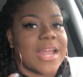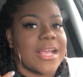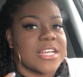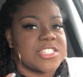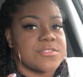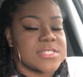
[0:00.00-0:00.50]
And I
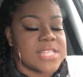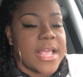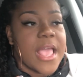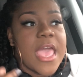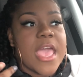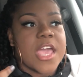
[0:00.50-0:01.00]
guess she was
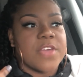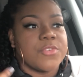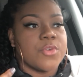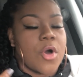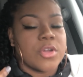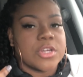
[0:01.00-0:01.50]
like, if
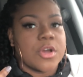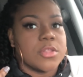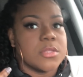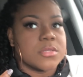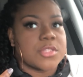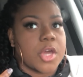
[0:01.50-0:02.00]
you only go
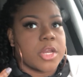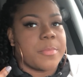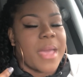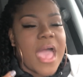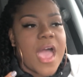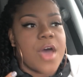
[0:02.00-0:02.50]
lose 30
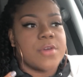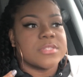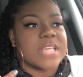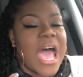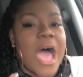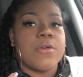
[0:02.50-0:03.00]

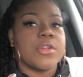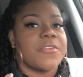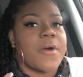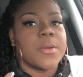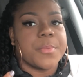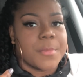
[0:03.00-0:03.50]
pounds, I don't know
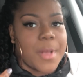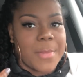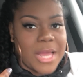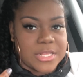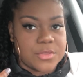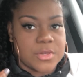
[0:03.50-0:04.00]
if I want to put my
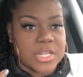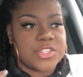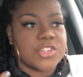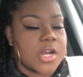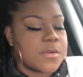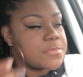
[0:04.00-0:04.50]
body through this,
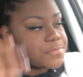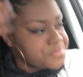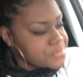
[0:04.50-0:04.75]
you know.